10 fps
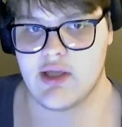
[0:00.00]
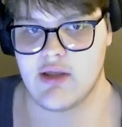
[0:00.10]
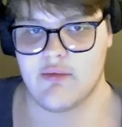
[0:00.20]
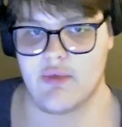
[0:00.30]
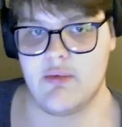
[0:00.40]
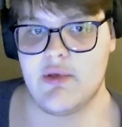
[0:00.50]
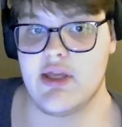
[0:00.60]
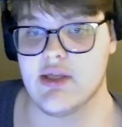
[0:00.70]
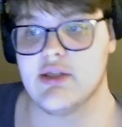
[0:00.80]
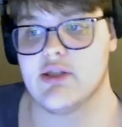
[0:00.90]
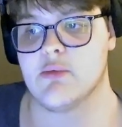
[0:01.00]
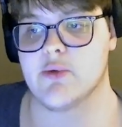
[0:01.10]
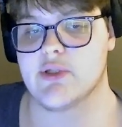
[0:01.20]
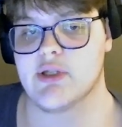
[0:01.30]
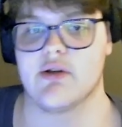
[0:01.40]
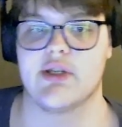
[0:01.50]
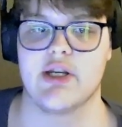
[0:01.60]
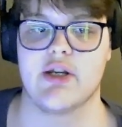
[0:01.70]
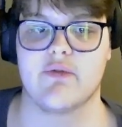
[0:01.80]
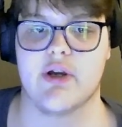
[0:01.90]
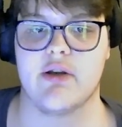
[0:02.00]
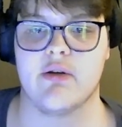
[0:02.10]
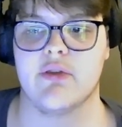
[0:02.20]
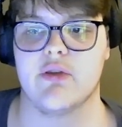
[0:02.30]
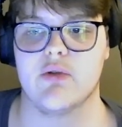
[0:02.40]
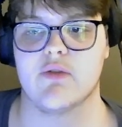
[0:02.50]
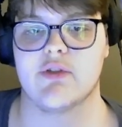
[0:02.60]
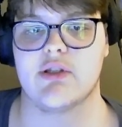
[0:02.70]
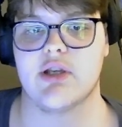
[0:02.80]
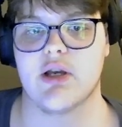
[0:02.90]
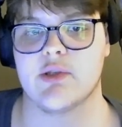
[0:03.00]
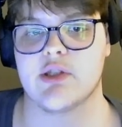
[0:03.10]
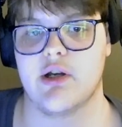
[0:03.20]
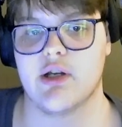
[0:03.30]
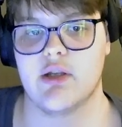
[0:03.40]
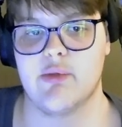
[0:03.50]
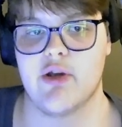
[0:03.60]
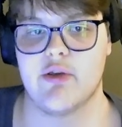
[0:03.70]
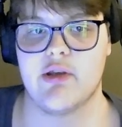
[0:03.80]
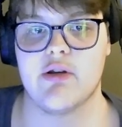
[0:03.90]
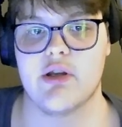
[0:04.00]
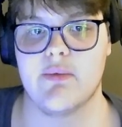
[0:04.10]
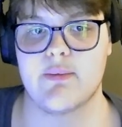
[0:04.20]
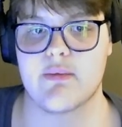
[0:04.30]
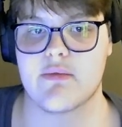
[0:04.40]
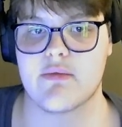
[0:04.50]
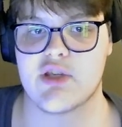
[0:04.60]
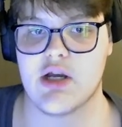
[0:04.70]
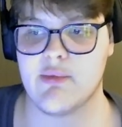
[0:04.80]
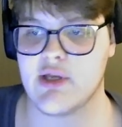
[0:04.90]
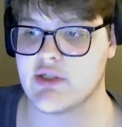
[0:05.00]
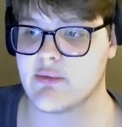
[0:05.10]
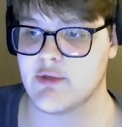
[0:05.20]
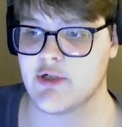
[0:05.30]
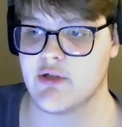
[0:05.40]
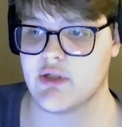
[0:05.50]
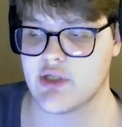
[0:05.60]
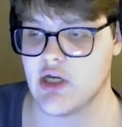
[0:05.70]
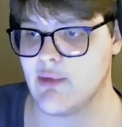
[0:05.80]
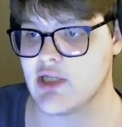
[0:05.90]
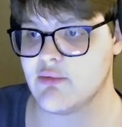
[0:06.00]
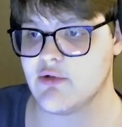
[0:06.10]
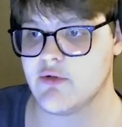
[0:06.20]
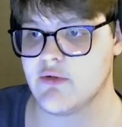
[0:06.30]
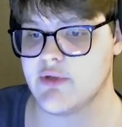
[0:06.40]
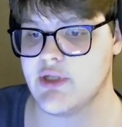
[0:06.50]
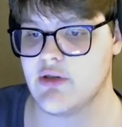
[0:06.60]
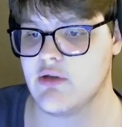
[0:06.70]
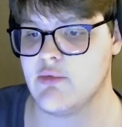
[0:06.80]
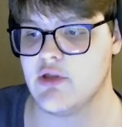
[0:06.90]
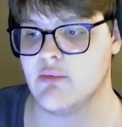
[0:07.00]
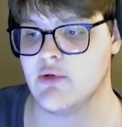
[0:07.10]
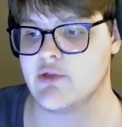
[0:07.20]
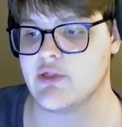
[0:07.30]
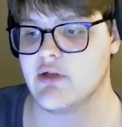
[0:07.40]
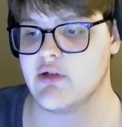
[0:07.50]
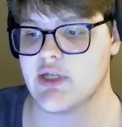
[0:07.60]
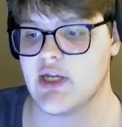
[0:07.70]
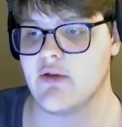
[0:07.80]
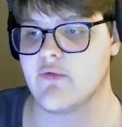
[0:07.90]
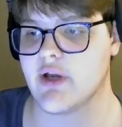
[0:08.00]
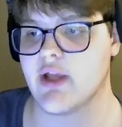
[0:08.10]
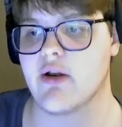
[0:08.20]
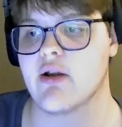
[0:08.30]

maybe he is the most entertaining fighter in the UFC. I was talking about Jiri. Tom Aspinall, he could be the most entertaining fighter.